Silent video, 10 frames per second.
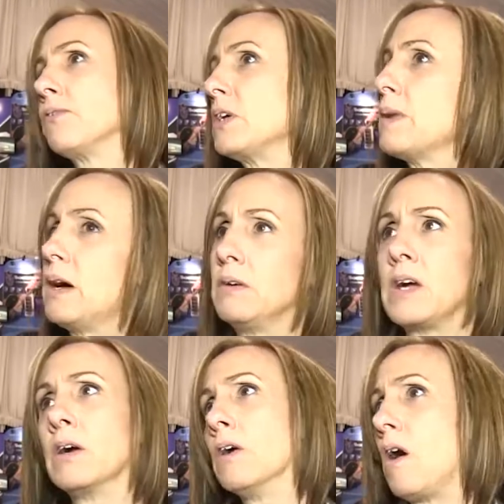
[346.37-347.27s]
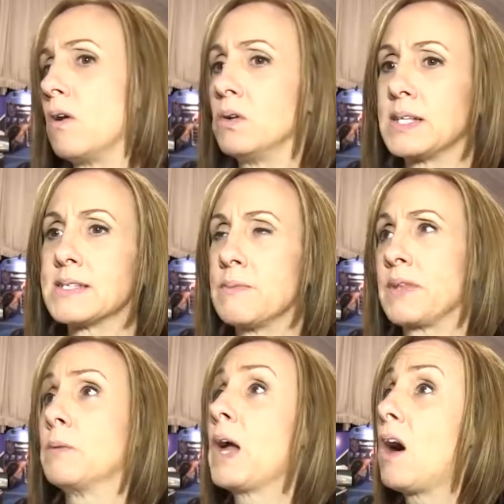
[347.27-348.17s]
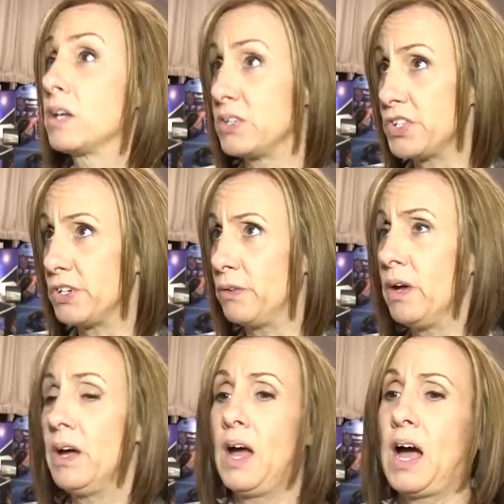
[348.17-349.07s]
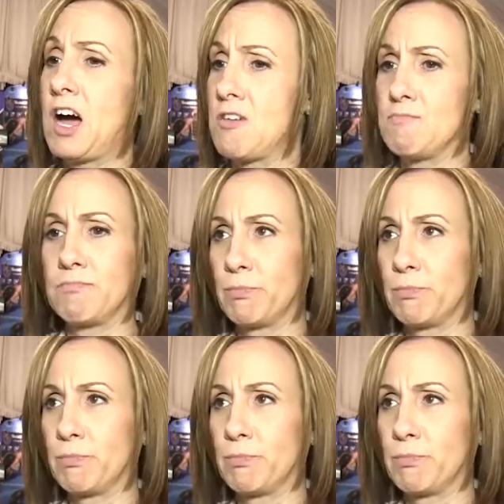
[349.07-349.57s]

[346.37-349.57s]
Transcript: female, young, or old, it's something that we all can do um,